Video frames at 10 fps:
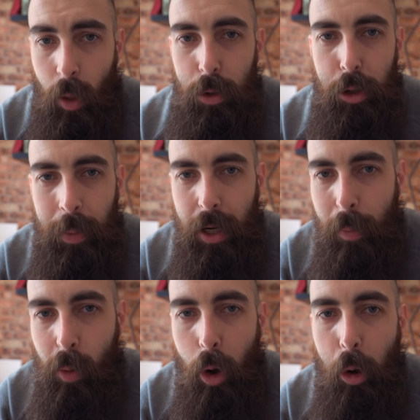What's up,
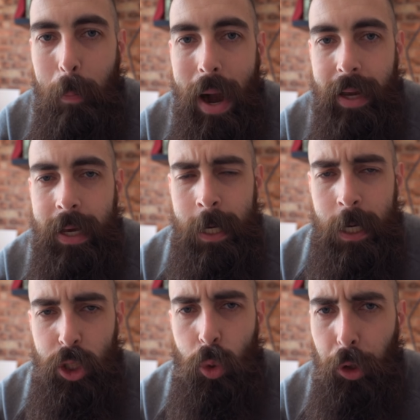Army? Welcome back
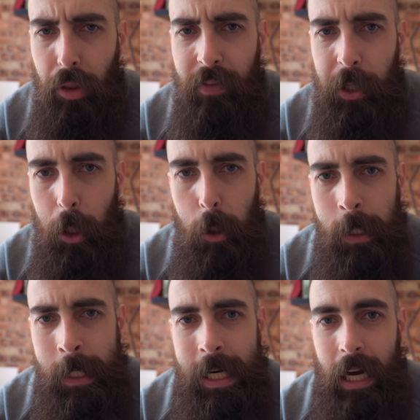to another video.